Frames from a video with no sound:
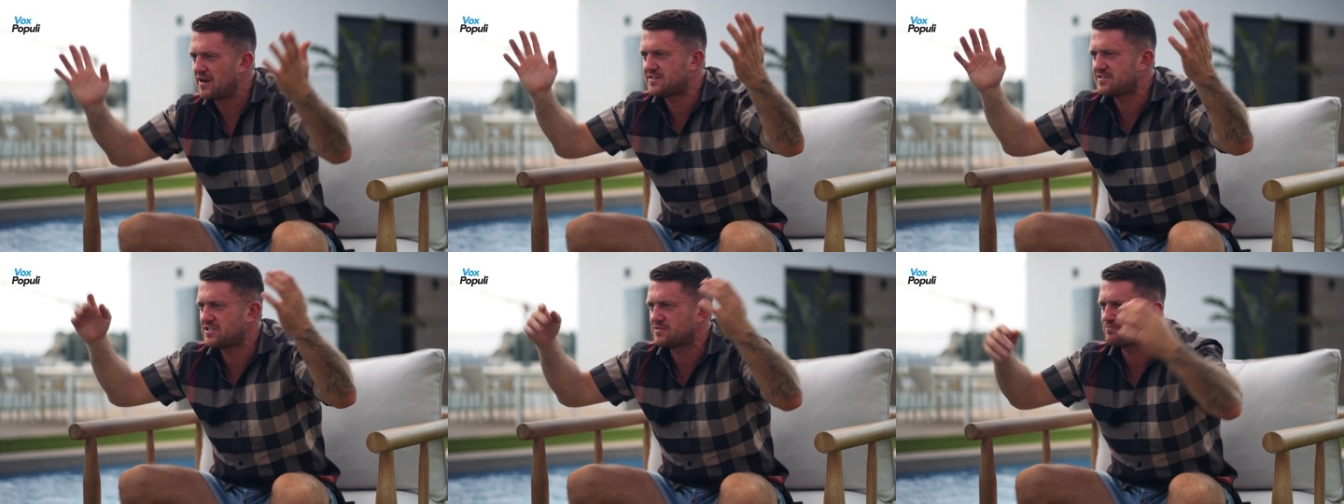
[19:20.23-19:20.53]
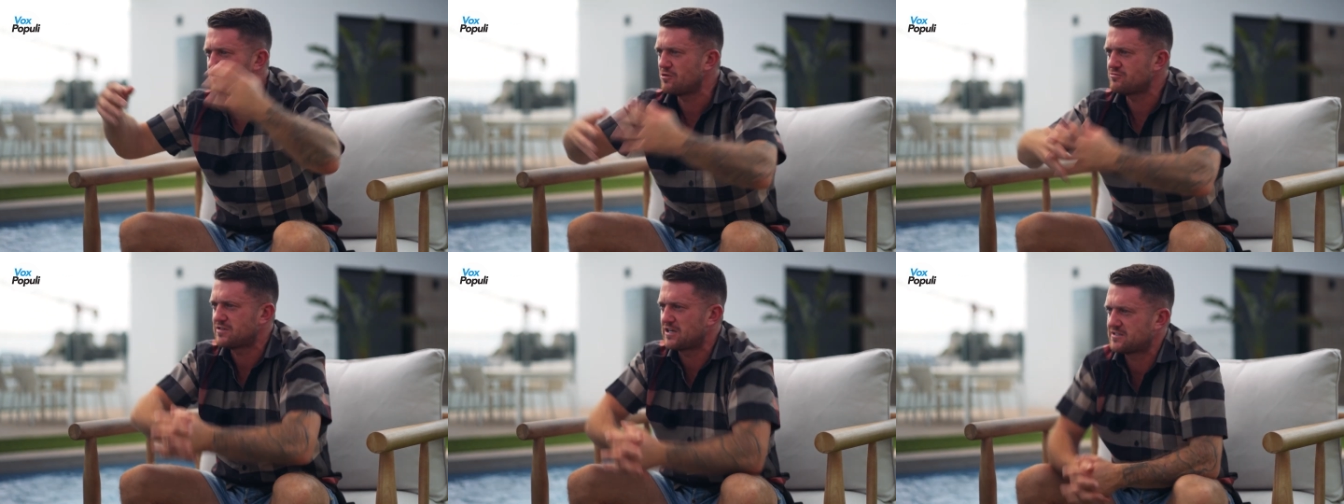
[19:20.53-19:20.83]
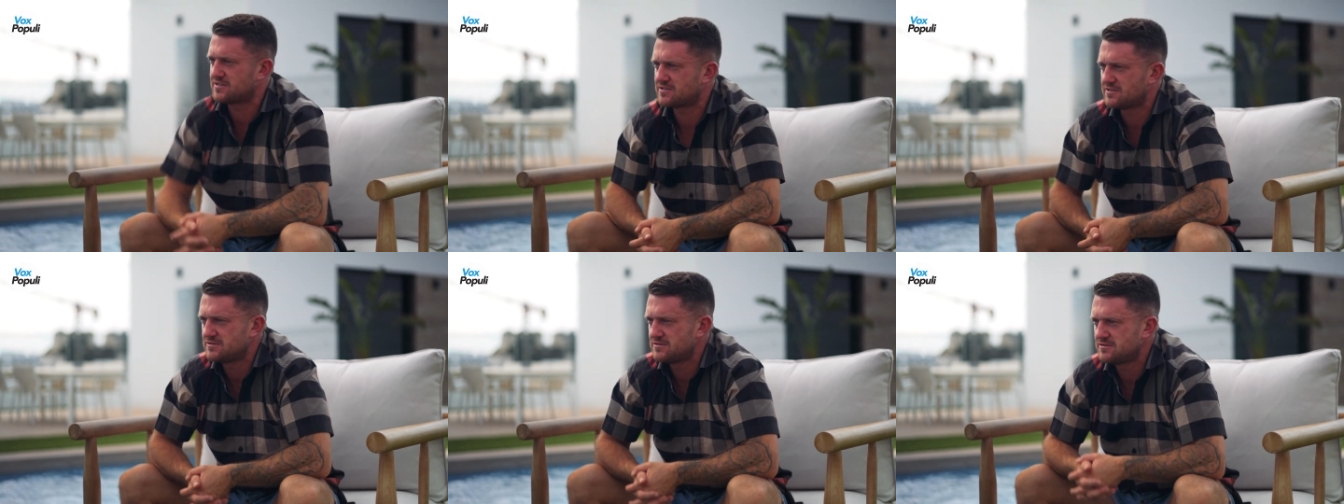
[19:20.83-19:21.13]
racist
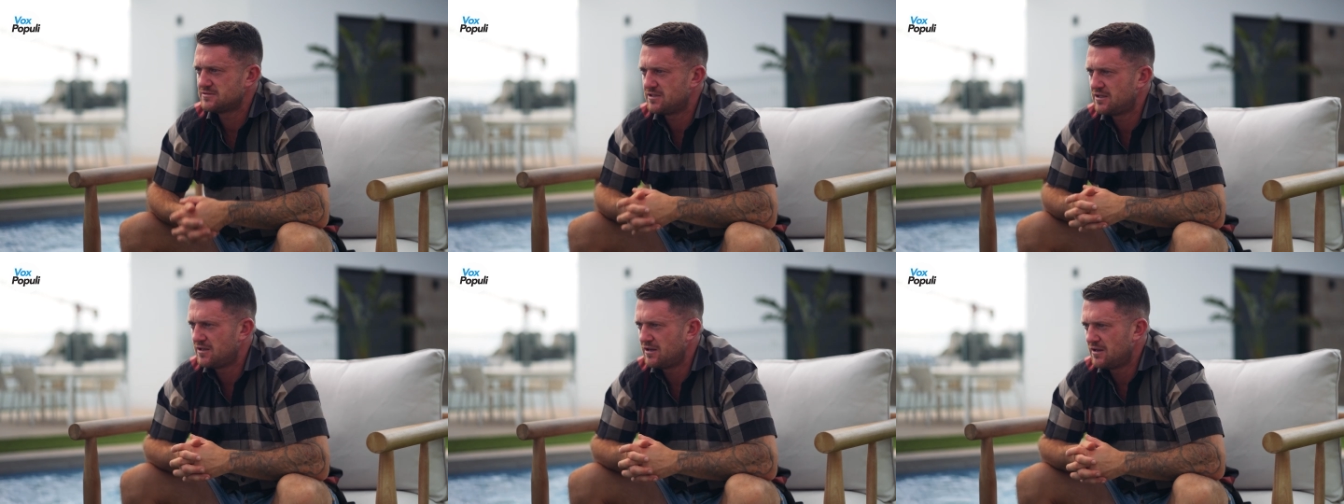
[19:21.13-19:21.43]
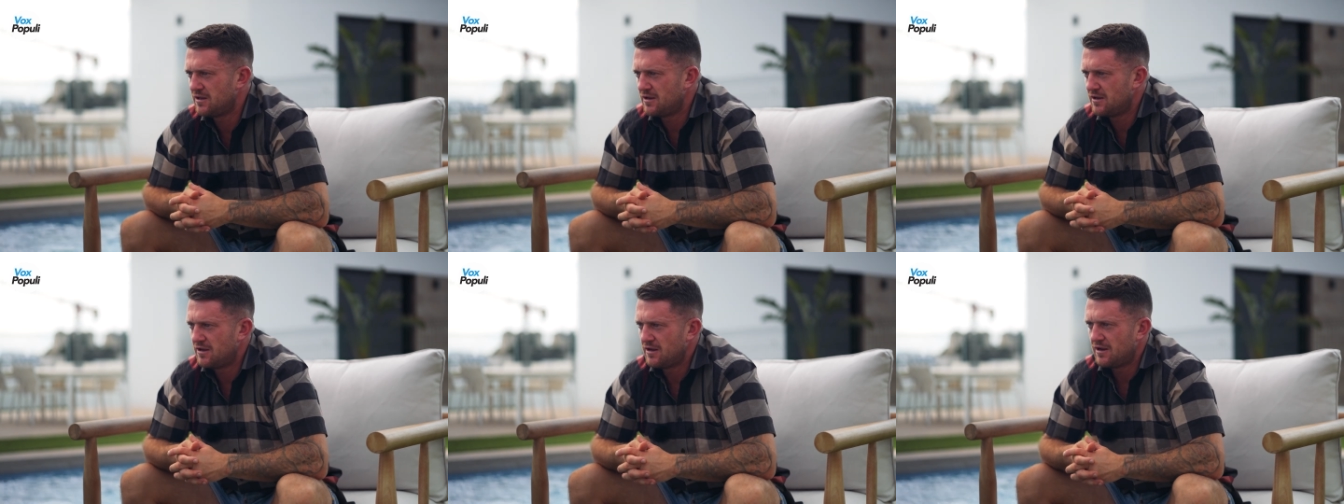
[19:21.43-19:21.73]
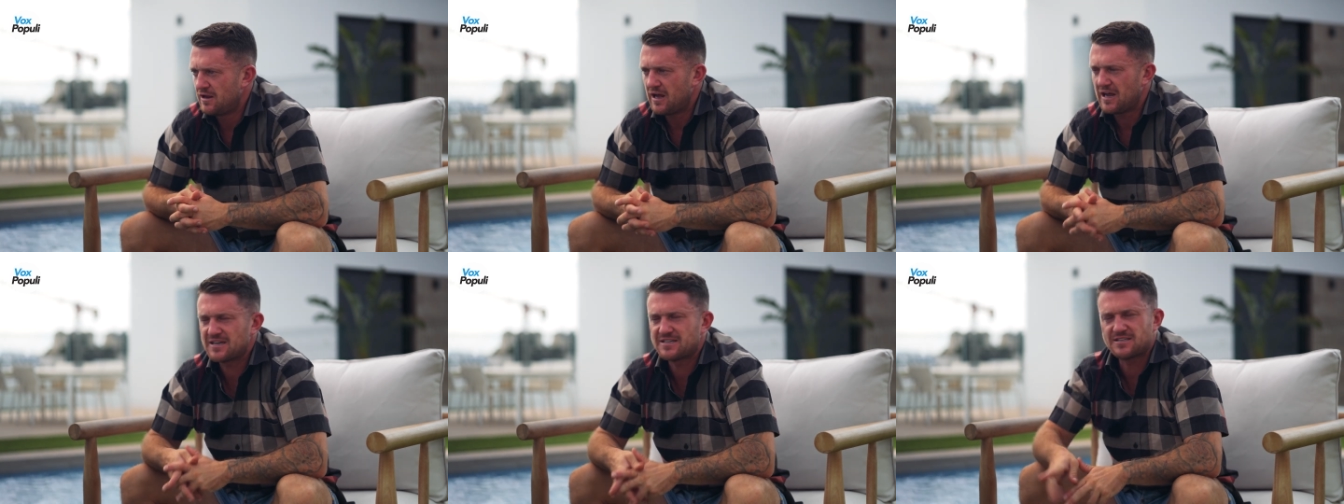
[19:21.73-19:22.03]
protest.
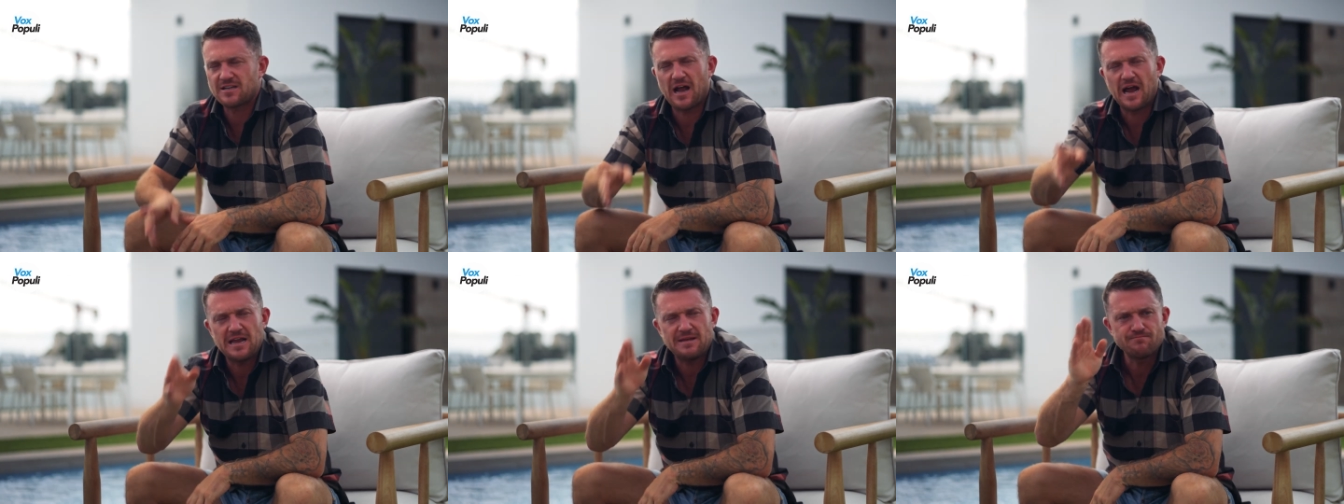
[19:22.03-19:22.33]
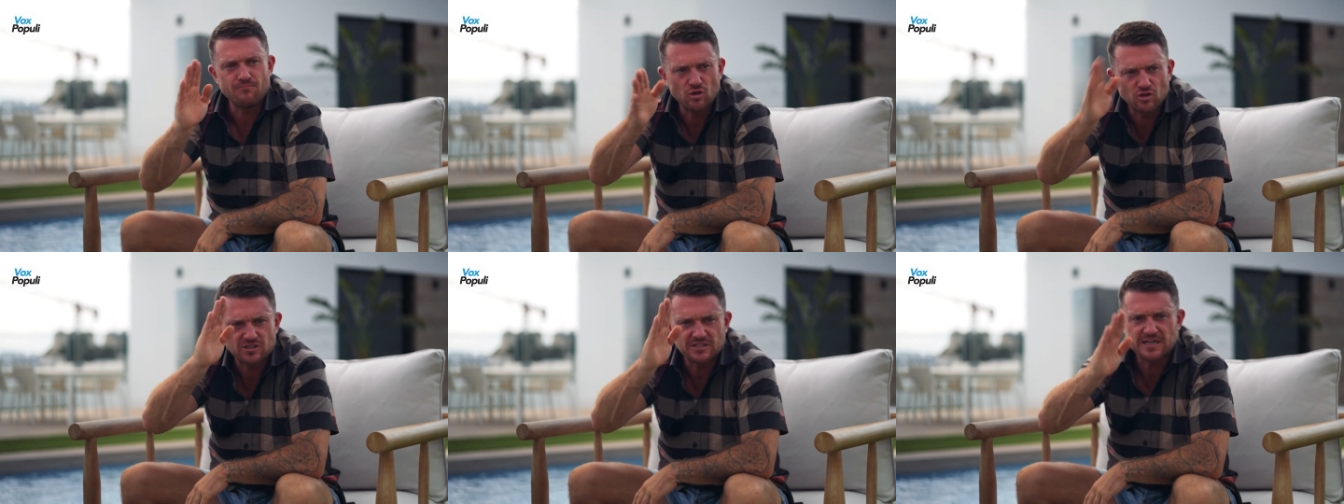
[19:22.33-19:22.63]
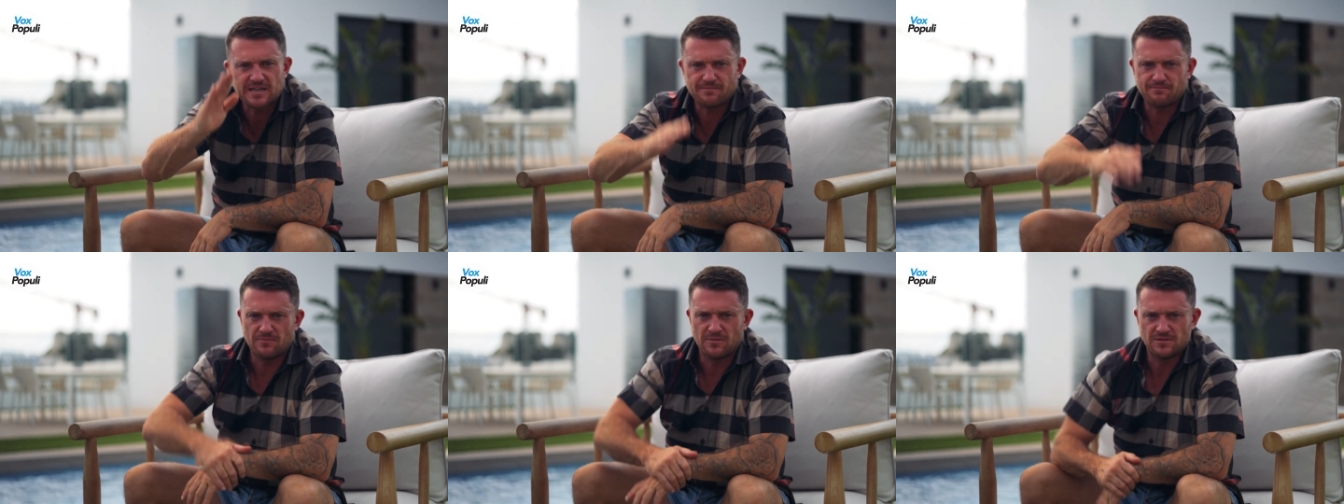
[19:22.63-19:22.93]
As a
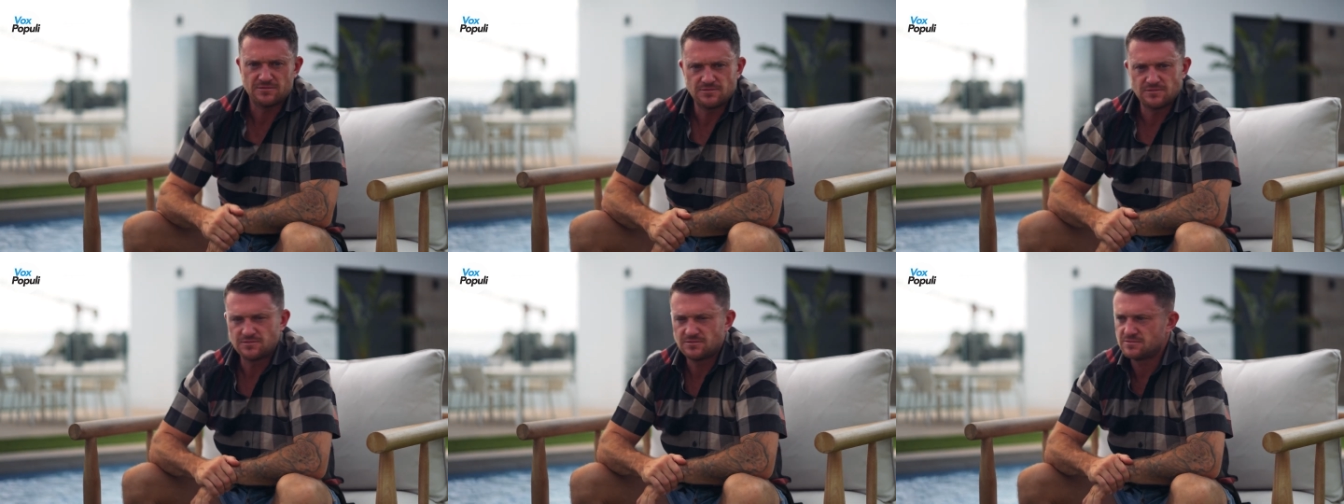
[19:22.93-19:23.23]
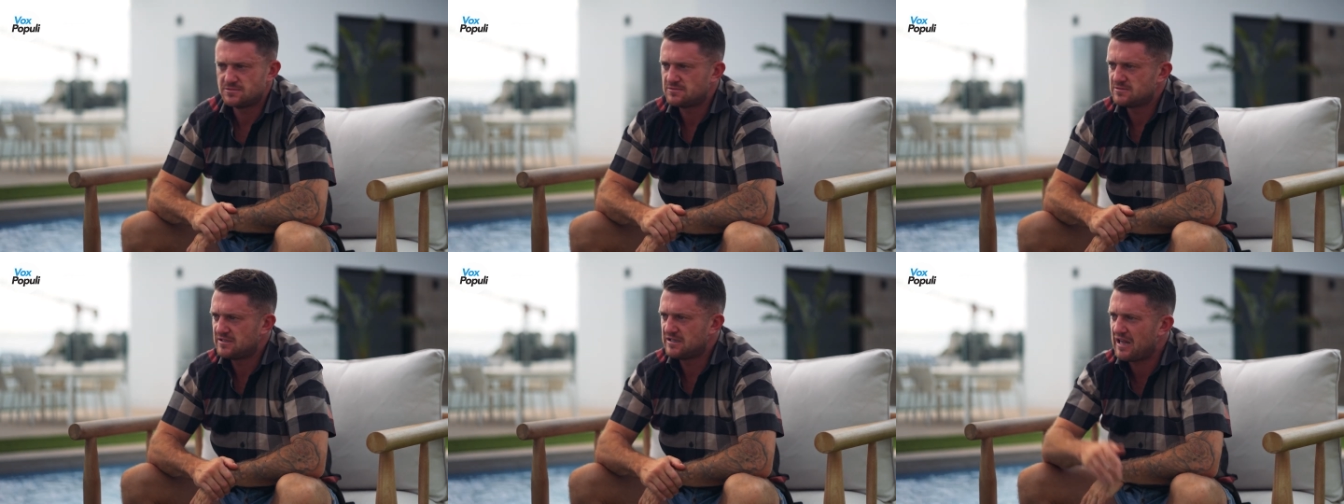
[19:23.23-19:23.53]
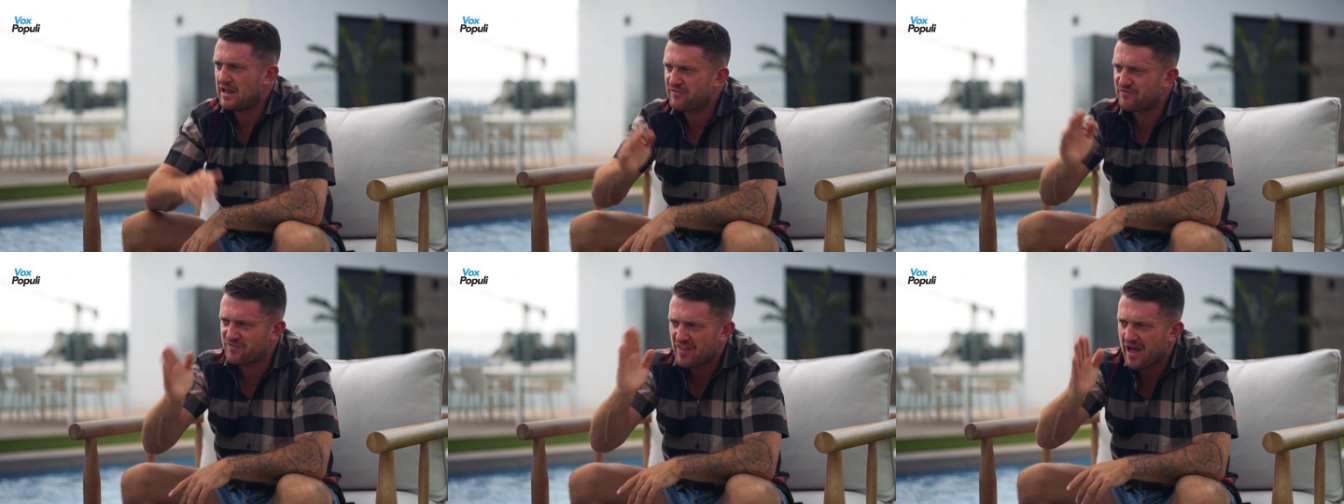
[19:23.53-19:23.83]
Muslim
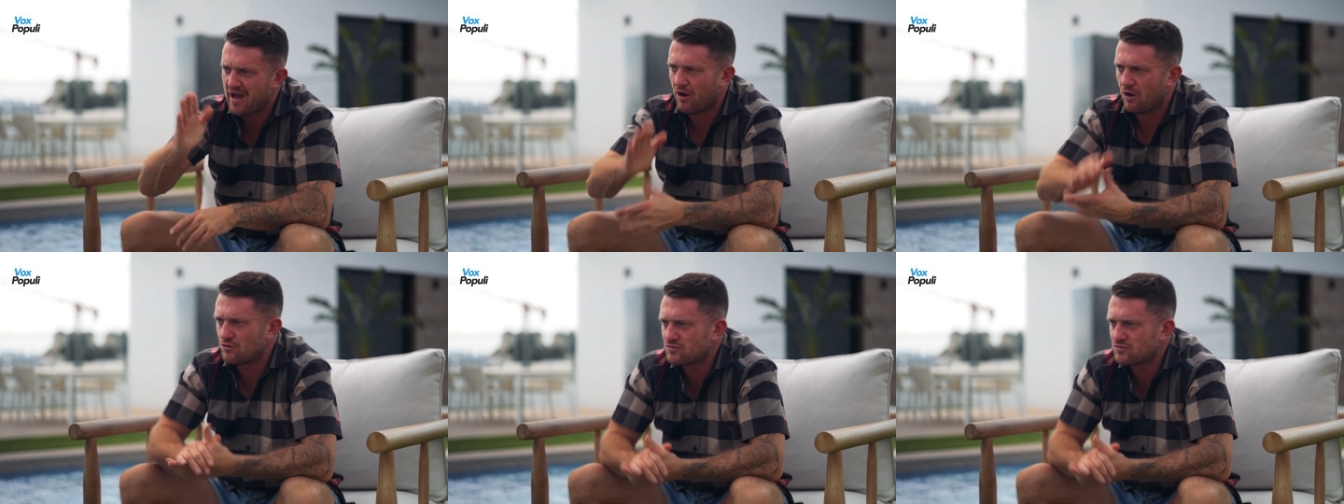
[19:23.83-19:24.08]
left that